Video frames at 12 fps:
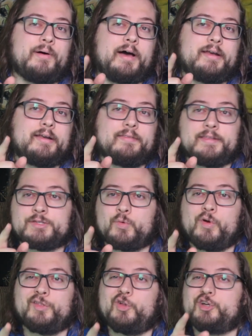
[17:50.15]
but this
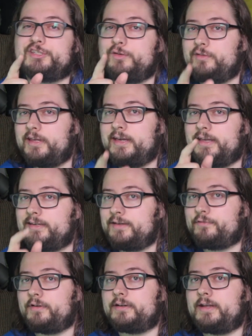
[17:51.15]
one looks unique and
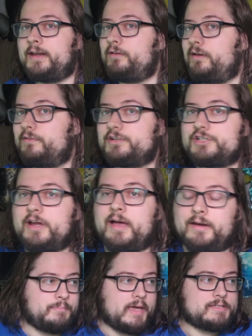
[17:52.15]
different, and I'll give it a
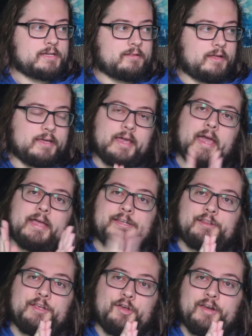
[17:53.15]
shot. Basically, yay to
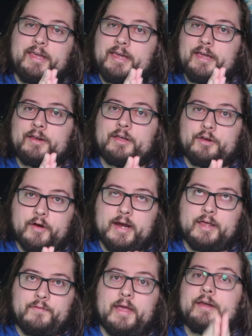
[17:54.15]
the unique and
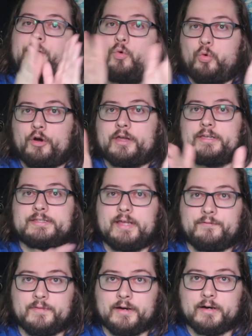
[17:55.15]
creative and quirky
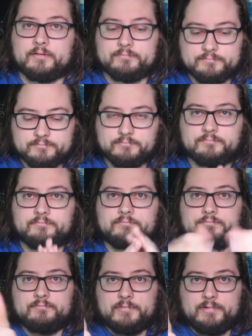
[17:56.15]
stuff there.
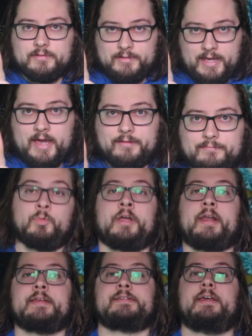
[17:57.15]
Yay. What
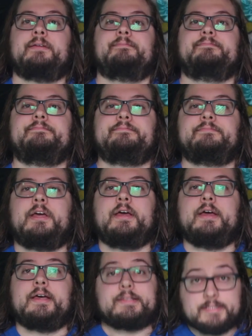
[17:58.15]
can I say?
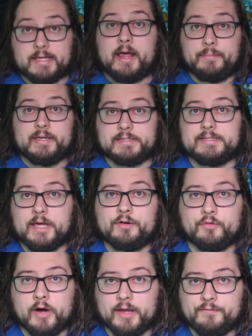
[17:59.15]
Zombies
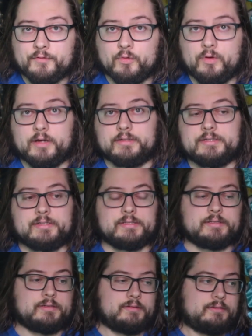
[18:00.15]
done right for
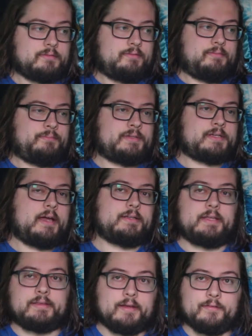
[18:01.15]
once. Besides,
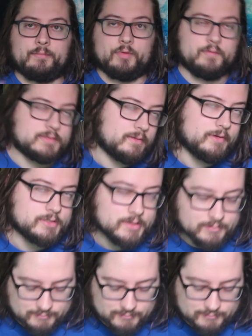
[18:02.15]
like, the other movies I mentioned.